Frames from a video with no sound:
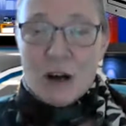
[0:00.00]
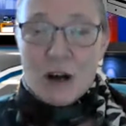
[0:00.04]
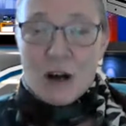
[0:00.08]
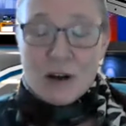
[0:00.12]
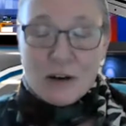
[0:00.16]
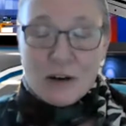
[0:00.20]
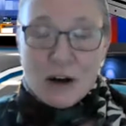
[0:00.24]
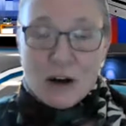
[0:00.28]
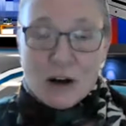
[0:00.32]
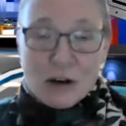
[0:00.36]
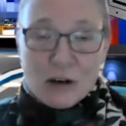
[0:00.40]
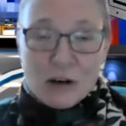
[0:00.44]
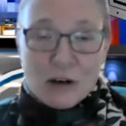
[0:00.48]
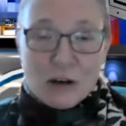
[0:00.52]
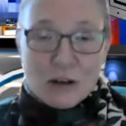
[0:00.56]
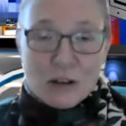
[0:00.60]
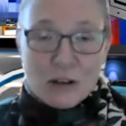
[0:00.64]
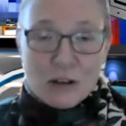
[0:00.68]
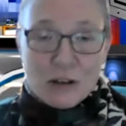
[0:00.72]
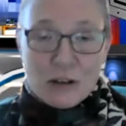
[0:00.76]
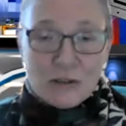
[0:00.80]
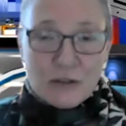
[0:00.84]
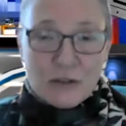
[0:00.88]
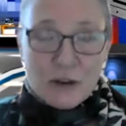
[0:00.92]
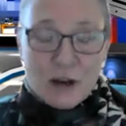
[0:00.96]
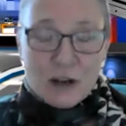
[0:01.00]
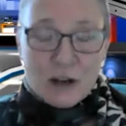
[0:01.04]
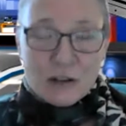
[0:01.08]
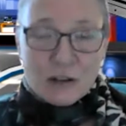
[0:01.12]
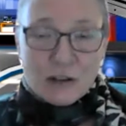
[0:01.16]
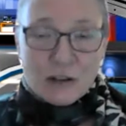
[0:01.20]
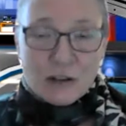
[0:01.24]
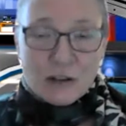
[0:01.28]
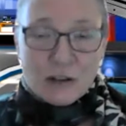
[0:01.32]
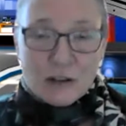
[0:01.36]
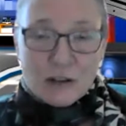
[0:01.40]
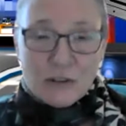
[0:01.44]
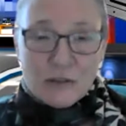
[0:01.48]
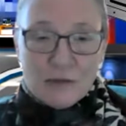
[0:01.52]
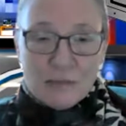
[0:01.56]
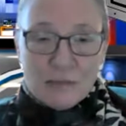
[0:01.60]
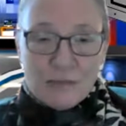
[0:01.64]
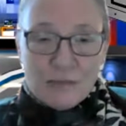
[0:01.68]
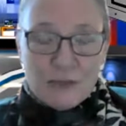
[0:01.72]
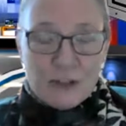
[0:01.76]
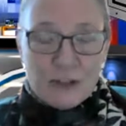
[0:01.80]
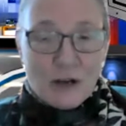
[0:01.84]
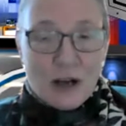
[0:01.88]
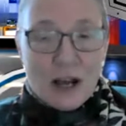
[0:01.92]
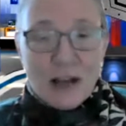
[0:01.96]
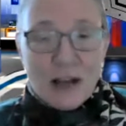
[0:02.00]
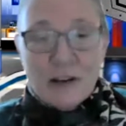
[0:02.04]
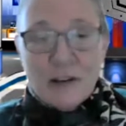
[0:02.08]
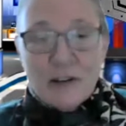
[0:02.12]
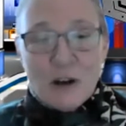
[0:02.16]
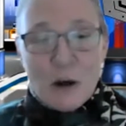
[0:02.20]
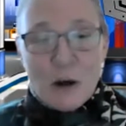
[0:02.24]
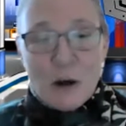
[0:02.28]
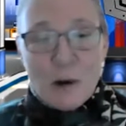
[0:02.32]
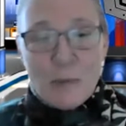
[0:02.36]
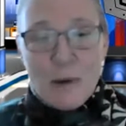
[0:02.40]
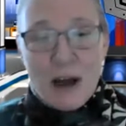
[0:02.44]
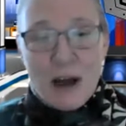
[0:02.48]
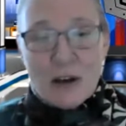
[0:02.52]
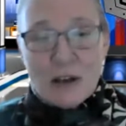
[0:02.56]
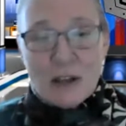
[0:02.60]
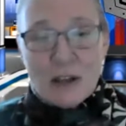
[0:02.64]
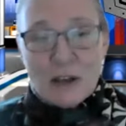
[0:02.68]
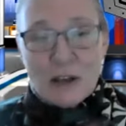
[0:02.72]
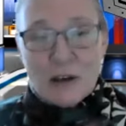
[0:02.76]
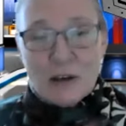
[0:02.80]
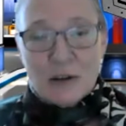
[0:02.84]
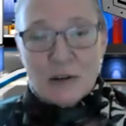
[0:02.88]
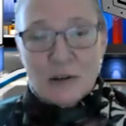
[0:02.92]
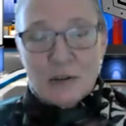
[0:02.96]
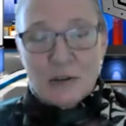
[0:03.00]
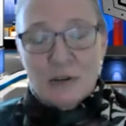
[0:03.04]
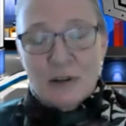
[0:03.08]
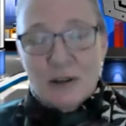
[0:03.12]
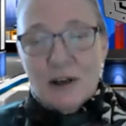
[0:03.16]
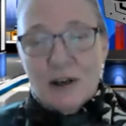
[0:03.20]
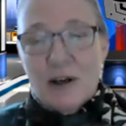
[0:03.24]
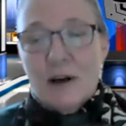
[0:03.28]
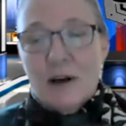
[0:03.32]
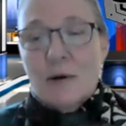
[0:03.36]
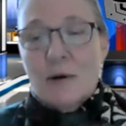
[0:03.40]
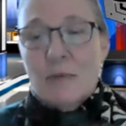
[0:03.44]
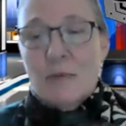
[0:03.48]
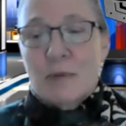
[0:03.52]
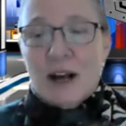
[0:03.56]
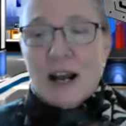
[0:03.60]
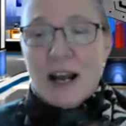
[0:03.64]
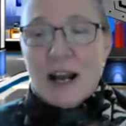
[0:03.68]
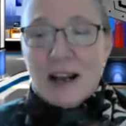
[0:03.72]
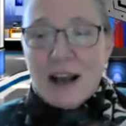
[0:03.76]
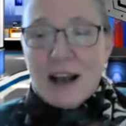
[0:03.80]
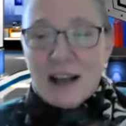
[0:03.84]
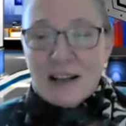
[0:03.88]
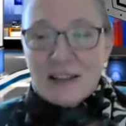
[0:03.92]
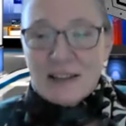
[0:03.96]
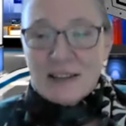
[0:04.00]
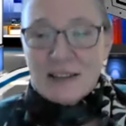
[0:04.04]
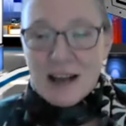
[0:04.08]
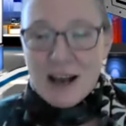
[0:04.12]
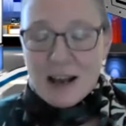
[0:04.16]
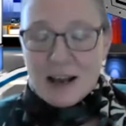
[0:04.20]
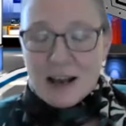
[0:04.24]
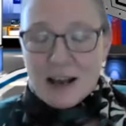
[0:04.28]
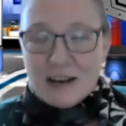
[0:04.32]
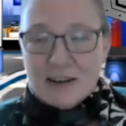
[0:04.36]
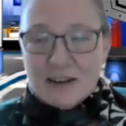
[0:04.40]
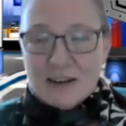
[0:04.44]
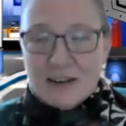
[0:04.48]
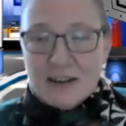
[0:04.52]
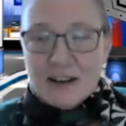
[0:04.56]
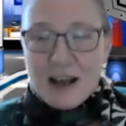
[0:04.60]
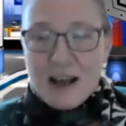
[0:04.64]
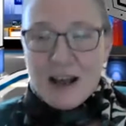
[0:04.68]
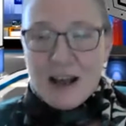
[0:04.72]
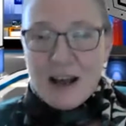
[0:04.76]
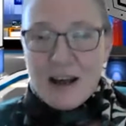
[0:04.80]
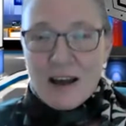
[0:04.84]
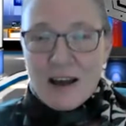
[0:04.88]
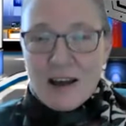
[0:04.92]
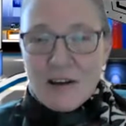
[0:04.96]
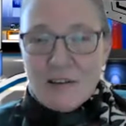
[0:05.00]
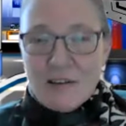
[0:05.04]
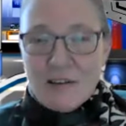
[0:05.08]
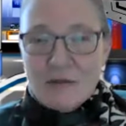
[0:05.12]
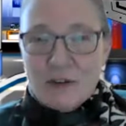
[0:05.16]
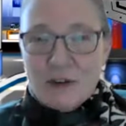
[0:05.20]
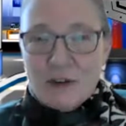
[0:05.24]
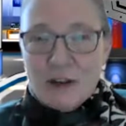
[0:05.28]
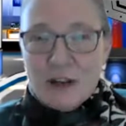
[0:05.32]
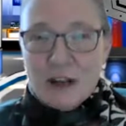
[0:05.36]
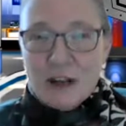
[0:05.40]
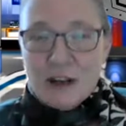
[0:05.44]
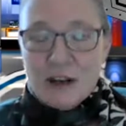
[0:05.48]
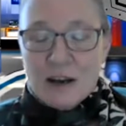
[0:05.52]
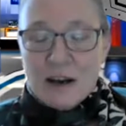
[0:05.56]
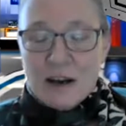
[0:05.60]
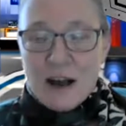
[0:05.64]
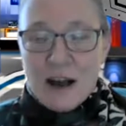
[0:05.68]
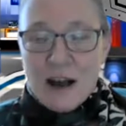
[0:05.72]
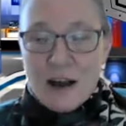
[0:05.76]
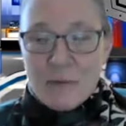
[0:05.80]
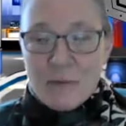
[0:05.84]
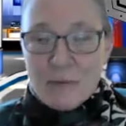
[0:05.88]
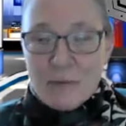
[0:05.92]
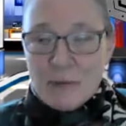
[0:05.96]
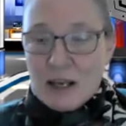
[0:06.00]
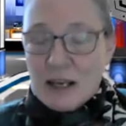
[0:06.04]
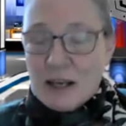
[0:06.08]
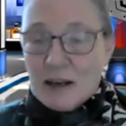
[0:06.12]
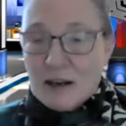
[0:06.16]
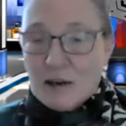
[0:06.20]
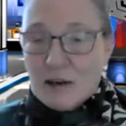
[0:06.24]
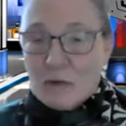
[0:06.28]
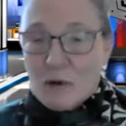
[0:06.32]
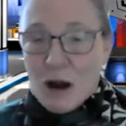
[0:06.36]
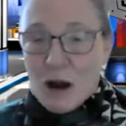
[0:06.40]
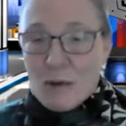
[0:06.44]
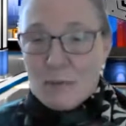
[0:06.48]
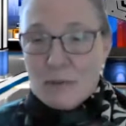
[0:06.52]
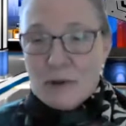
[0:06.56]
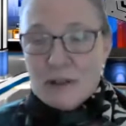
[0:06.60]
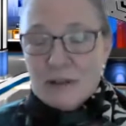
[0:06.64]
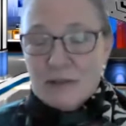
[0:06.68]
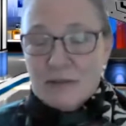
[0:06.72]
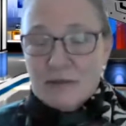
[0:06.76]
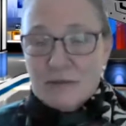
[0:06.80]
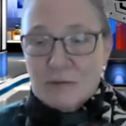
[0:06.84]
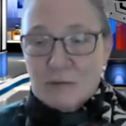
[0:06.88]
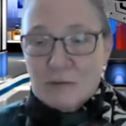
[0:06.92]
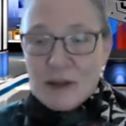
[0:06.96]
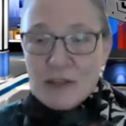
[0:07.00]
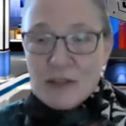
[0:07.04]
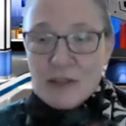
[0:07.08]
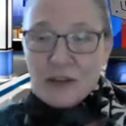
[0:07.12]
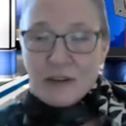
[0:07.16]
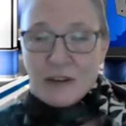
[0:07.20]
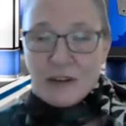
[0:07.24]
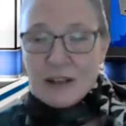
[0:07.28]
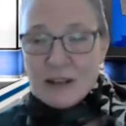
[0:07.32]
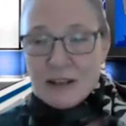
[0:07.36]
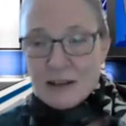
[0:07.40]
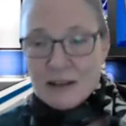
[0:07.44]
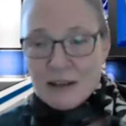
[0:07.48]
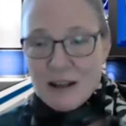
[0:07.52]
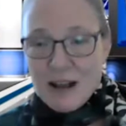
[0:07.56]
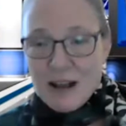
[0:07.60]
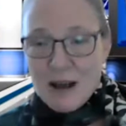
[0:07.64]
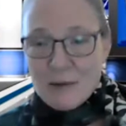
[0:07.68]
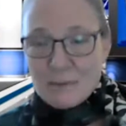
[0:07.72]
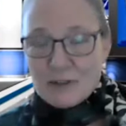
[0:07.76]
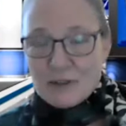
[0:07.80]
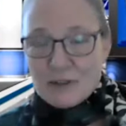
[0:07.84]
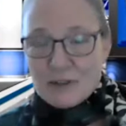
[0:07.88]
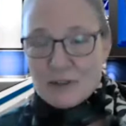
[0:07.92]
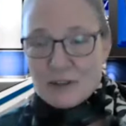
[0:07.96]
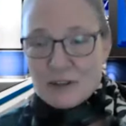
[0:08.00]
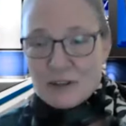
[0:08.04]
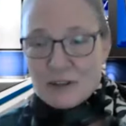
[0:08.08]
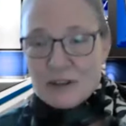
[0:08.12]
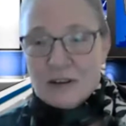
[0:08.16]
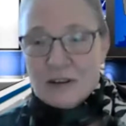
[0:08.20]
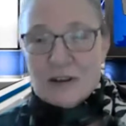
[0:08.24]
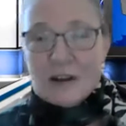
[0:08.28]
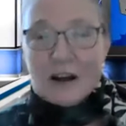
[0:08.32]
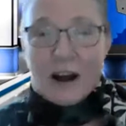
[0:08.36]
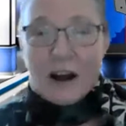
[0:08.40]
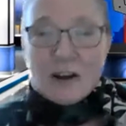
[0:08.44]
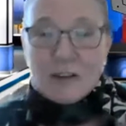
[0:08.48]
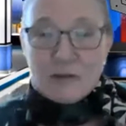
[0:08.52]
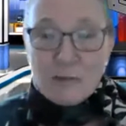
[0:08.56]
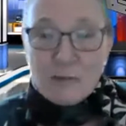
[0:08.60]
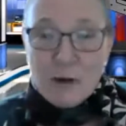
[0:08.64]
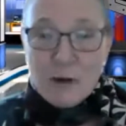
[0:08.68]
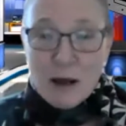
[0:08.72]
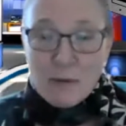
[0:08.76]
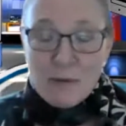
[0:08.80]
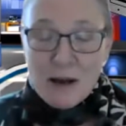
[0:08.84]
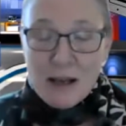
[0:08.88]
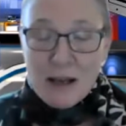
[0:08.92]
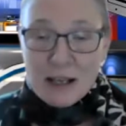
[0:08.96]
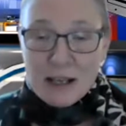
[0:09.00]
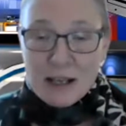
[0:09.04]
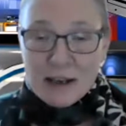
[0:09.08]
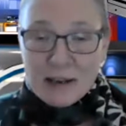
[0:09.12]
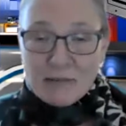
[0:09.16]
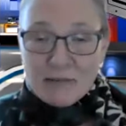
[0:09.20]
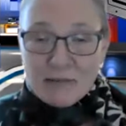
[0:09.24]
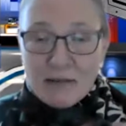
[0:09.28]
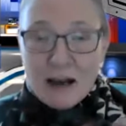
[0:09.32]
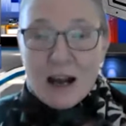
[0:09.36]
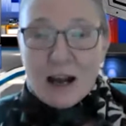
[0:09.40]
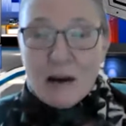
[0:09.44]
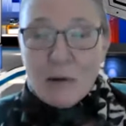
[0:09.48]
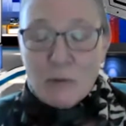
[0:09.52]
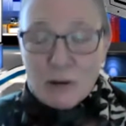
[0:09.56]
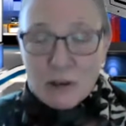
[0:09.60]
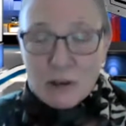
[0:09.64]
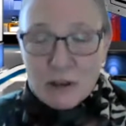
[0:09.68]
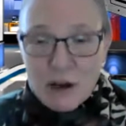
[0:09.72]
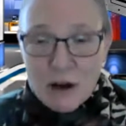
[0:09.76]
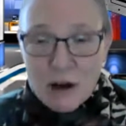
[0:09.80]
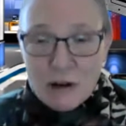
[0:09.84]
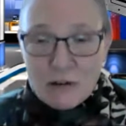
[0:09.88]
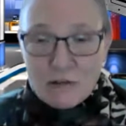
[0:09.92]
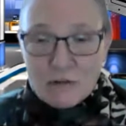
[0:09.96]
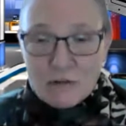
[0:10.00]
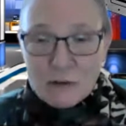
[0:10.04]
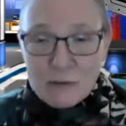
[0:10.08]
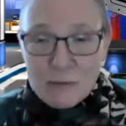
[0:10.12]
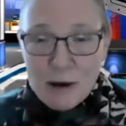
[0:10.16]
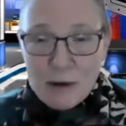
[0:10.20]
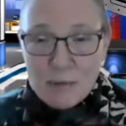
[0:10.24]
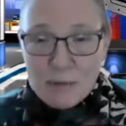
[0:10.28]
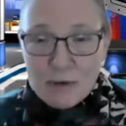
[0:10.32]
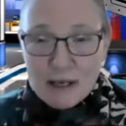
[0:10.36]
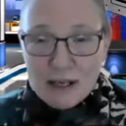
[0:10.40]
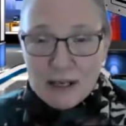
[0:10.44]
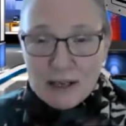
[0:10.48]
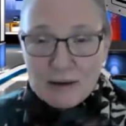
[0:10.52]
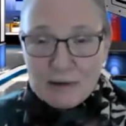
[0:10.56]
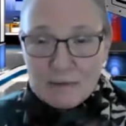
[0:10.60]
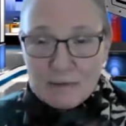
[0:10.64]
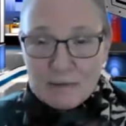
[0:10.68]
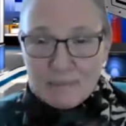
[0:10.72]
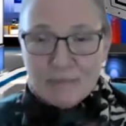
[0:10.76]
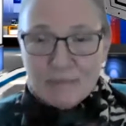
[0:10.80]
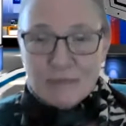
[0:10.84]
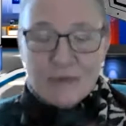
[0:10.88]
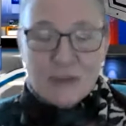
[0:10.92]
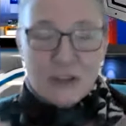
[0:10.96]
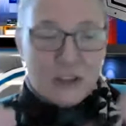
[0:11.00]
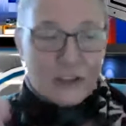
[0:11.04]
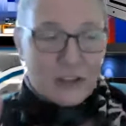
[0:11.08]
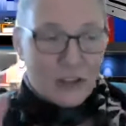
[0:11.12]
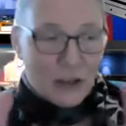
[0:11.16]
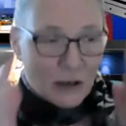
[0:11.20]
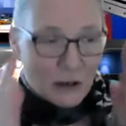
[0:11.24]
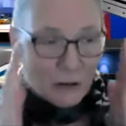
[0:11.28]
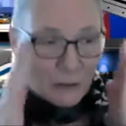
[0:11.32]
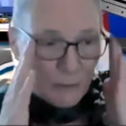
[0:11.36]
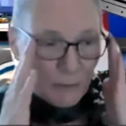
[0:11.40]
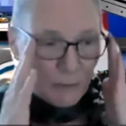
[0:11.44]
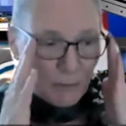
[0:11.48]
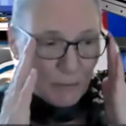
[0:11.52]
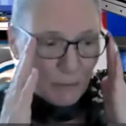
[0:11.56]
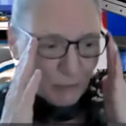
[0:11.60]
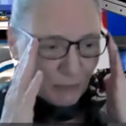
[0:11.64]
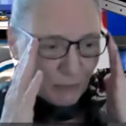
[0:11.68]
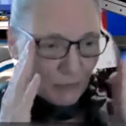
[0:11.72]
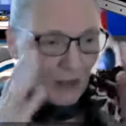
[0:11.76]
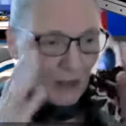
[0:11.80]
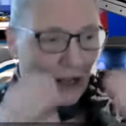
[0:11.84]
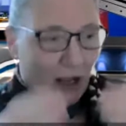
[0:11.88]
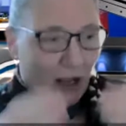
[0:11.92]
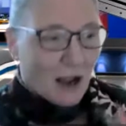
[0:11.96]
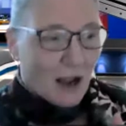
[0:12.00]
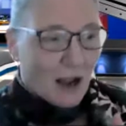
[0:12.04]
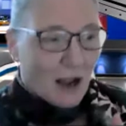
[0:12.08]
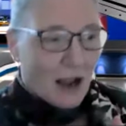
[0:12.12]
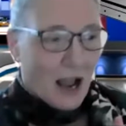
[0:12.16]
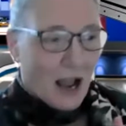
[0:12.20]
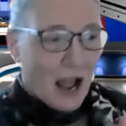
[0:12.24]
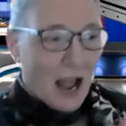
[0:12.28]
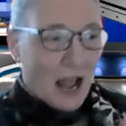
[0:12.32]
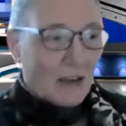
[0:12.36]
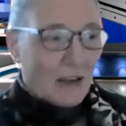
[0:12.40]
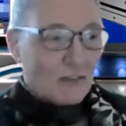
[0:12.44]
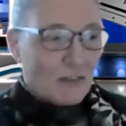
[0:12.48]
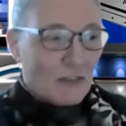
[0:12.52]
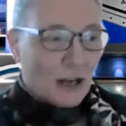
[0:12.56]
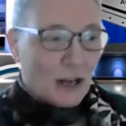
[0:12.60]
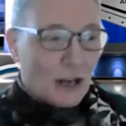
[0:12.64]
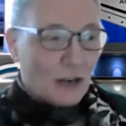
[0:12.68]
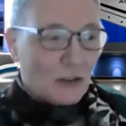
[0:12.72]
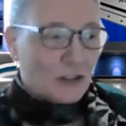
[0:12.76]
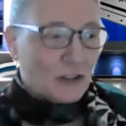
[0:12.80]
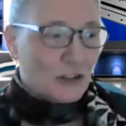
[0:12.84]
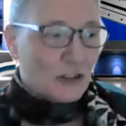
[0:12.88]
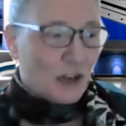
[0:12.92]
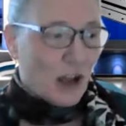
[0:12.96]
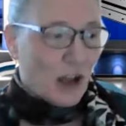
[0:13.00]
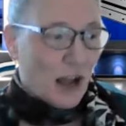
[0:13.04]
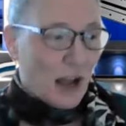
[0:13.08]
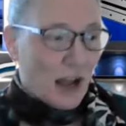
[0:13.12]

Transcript: on our hard-earned dollar. So I don't know about you, but I got tired of eating ramen, whether eating lobster, off my money. I work hard for my money. So I felt